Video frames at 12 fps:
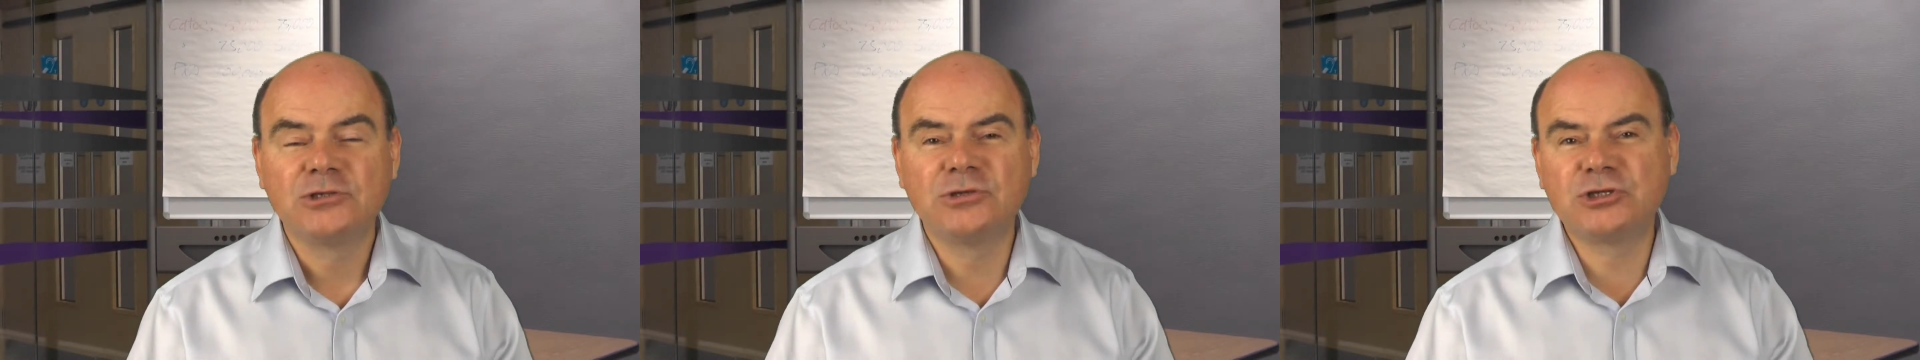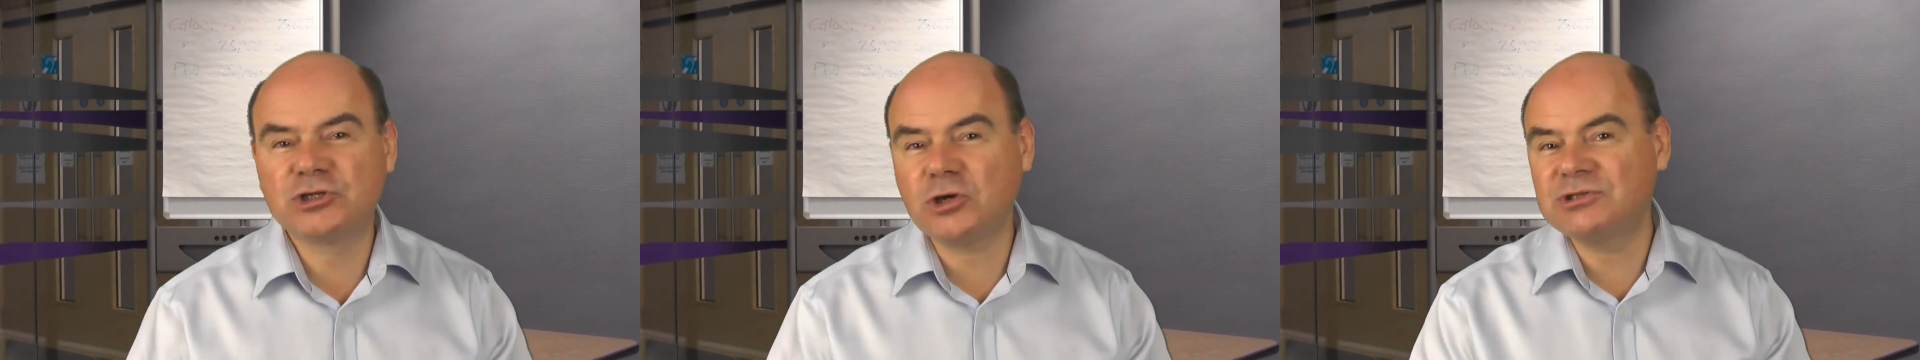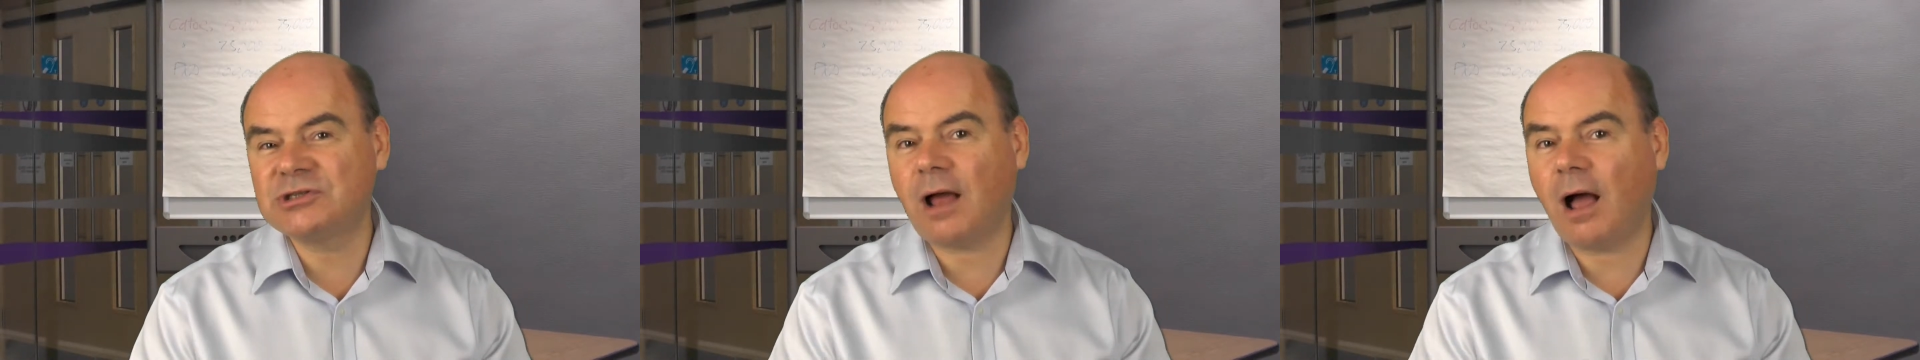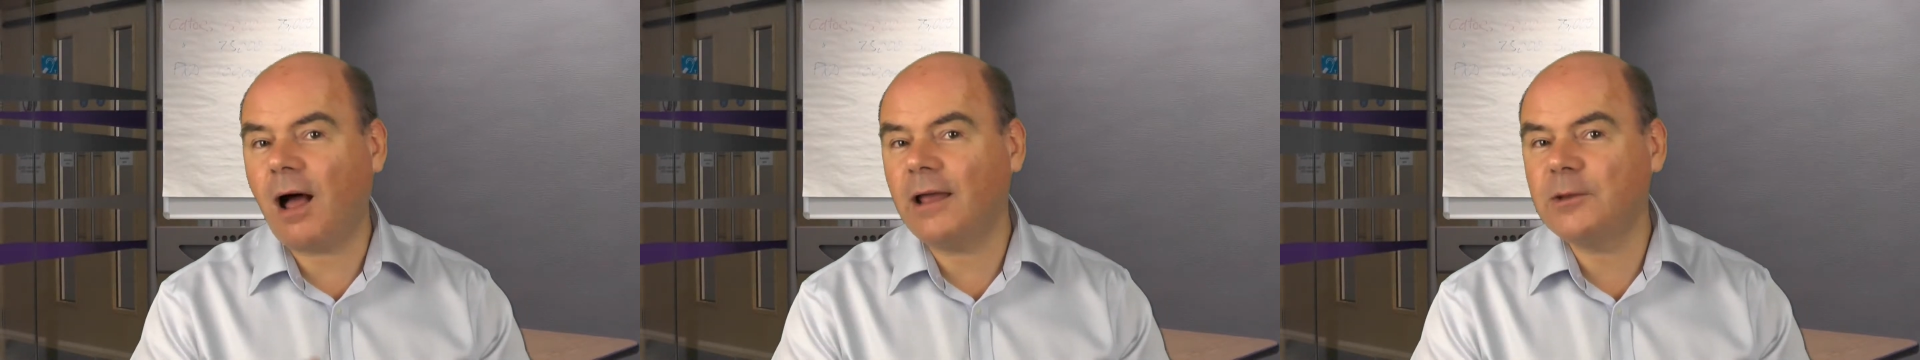So it shows that a
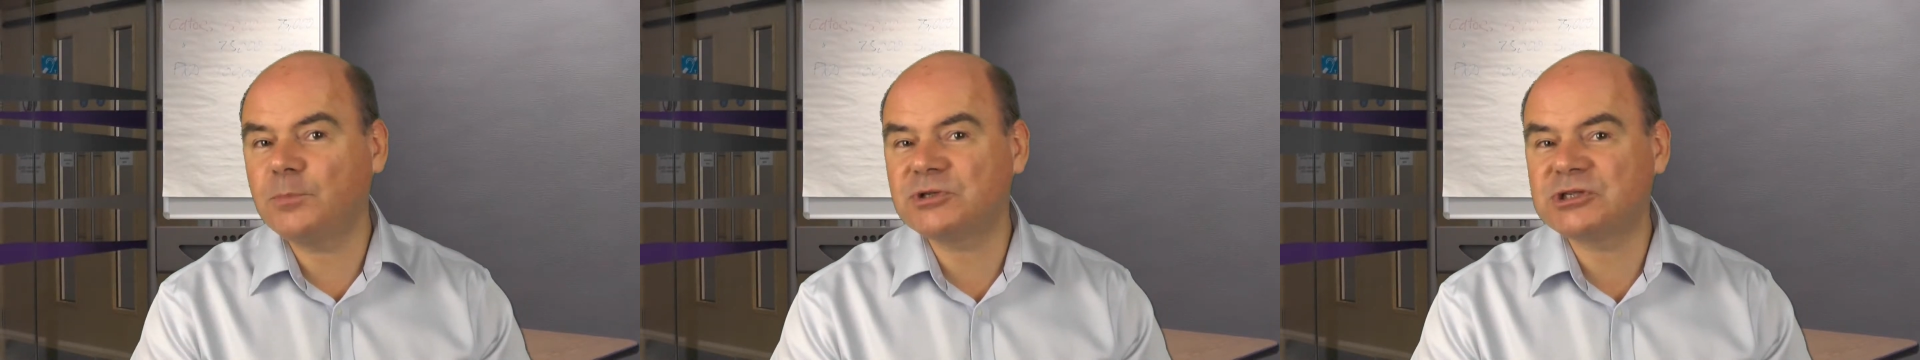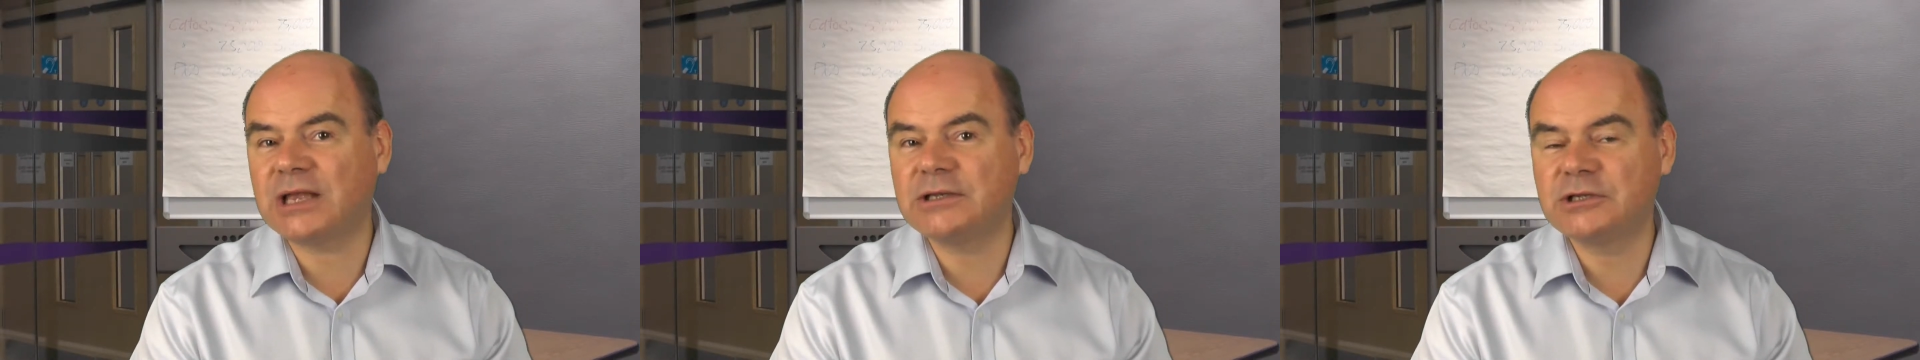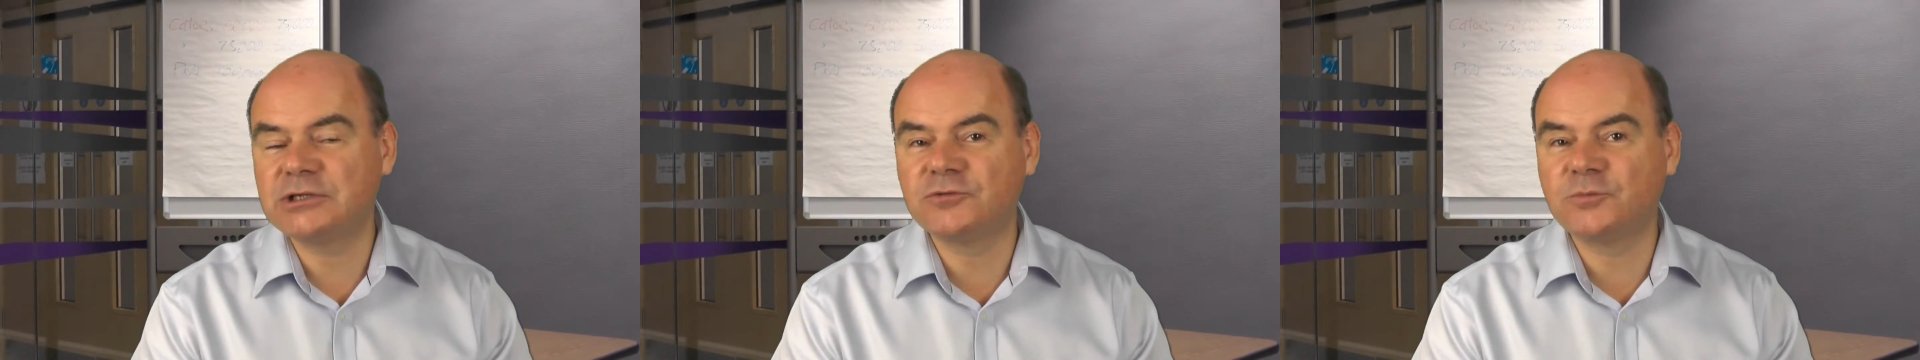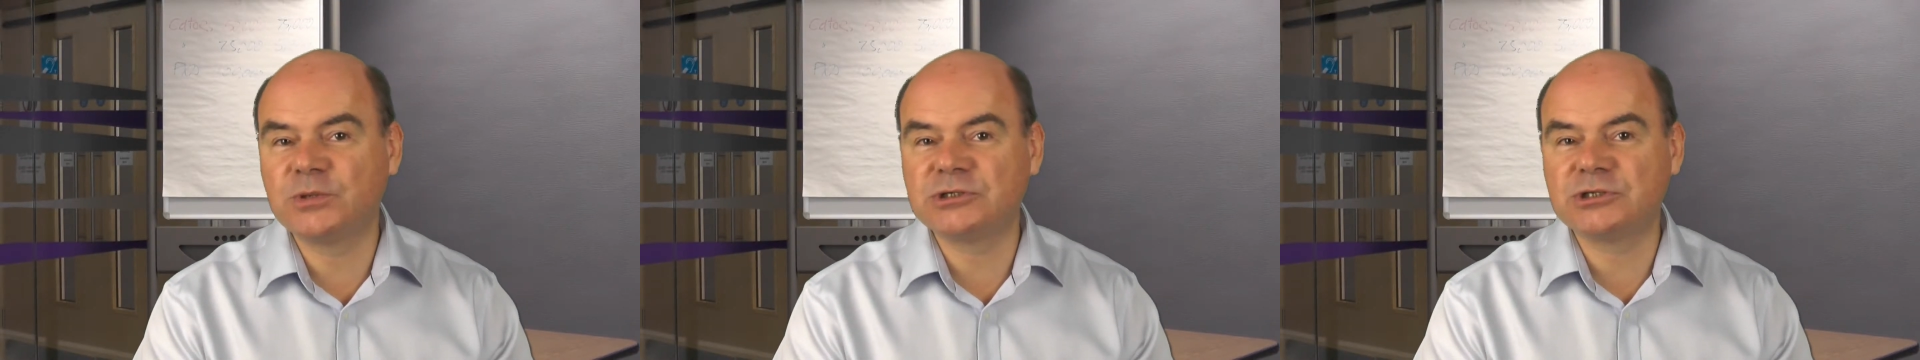high percentage
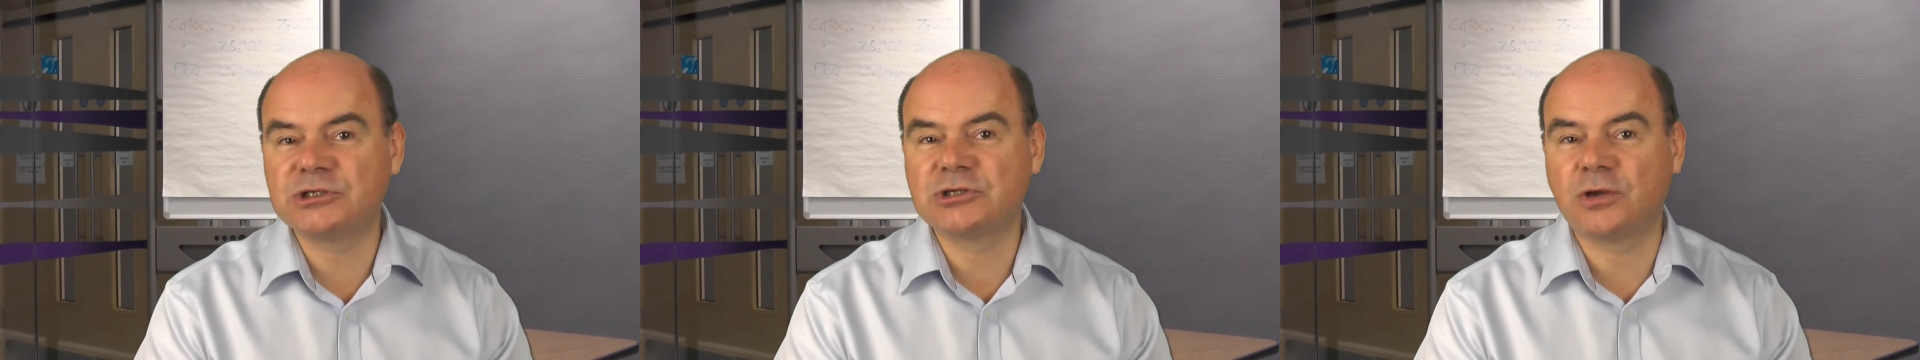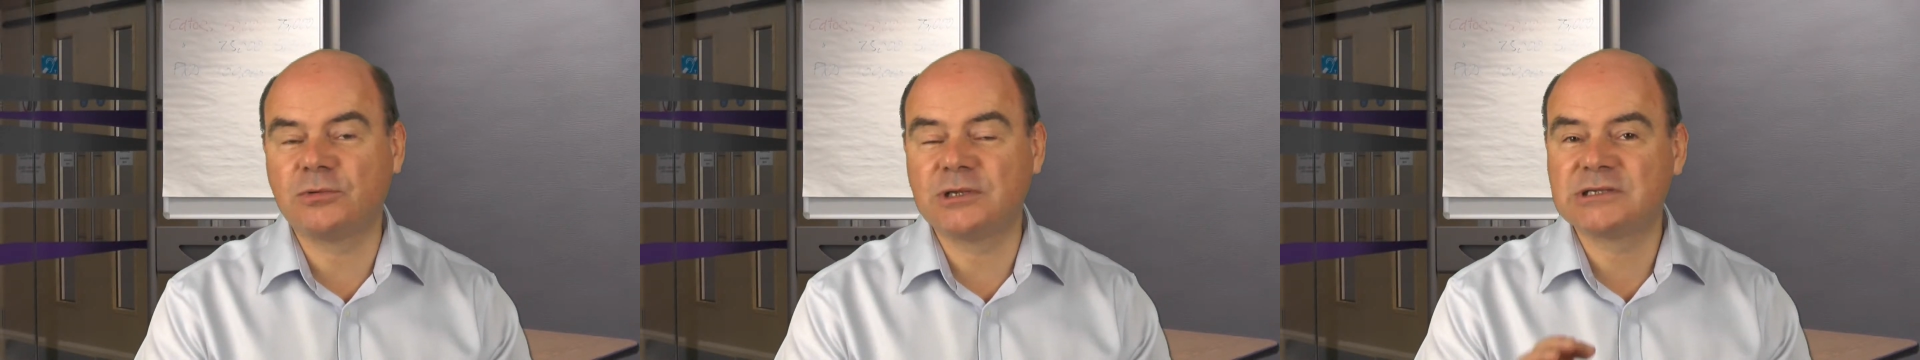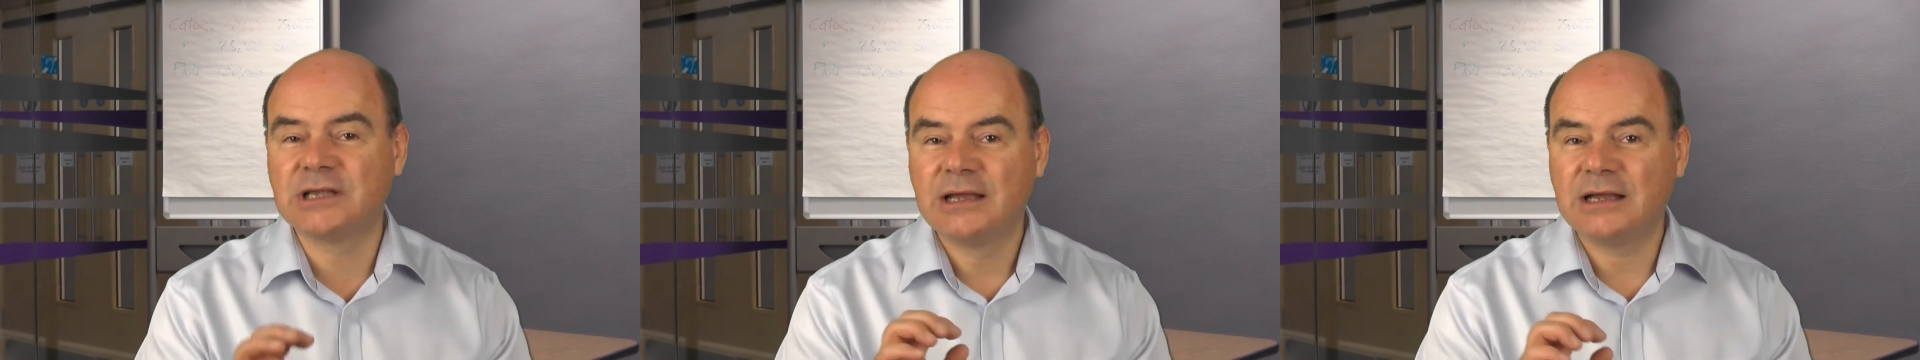of business owners